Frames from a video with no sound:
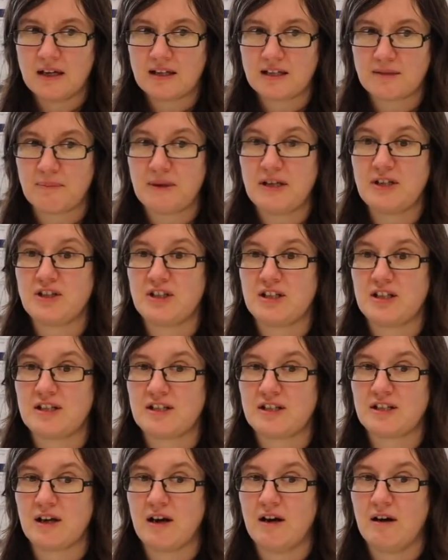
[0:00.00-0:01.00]

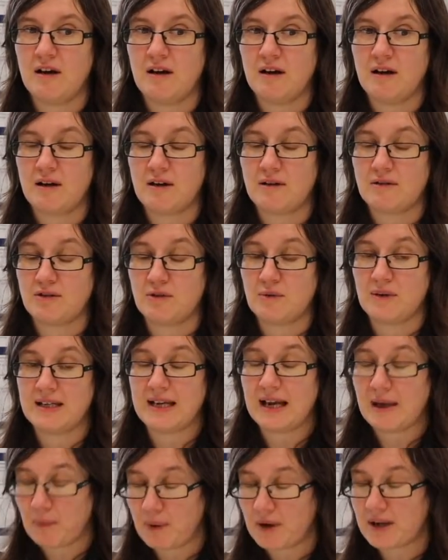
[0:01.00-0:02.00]
speeches,
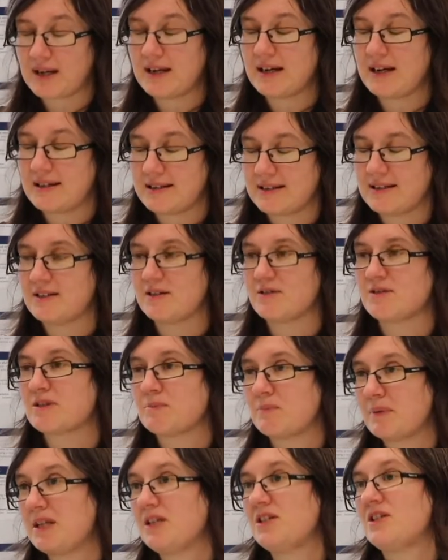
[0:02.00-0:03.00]
doing network analysis on
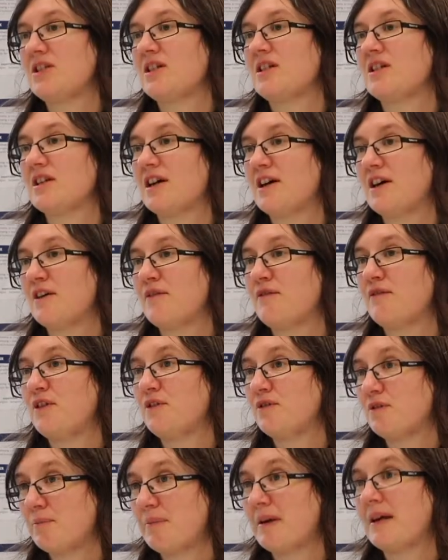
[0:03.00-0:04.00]
speeches of
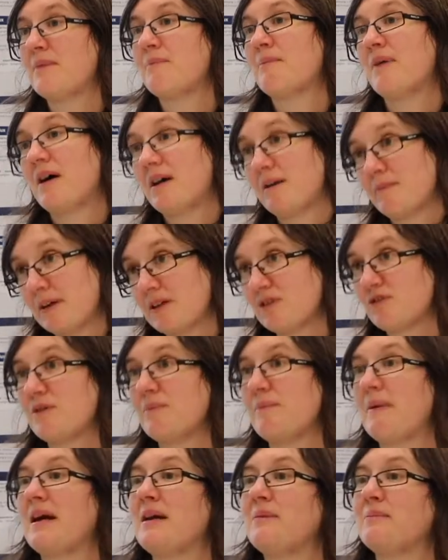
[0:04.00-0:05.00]
European
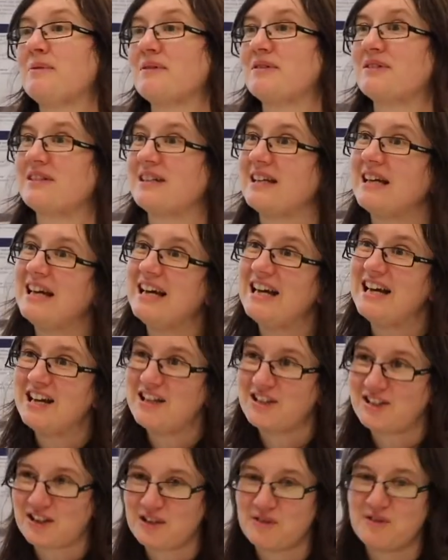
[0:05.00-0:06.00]
parliamentary papers.
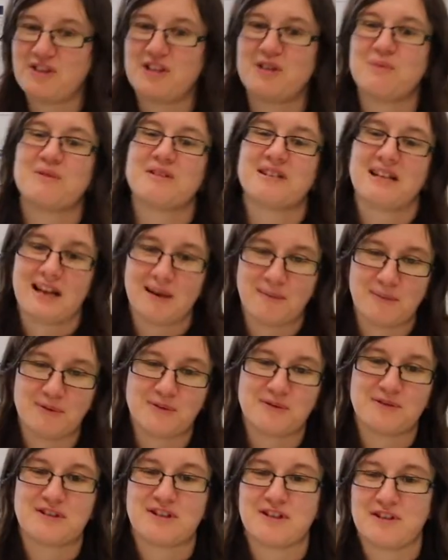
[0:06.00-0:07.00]
So she was
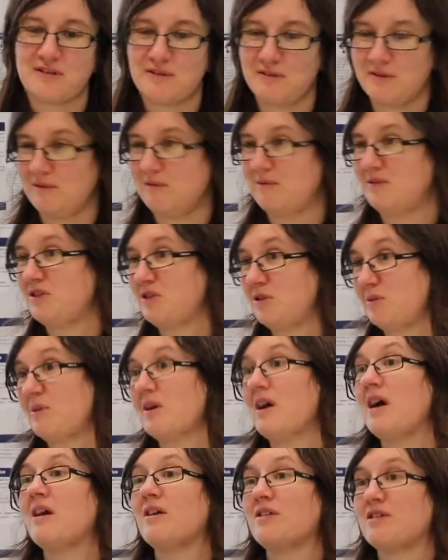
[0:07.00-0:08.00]
able to
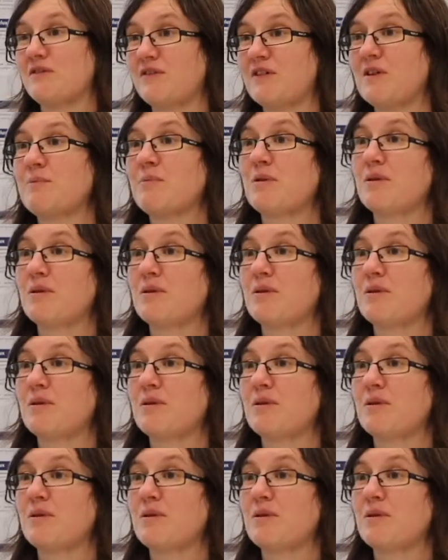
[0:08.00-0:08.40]
do a lot of her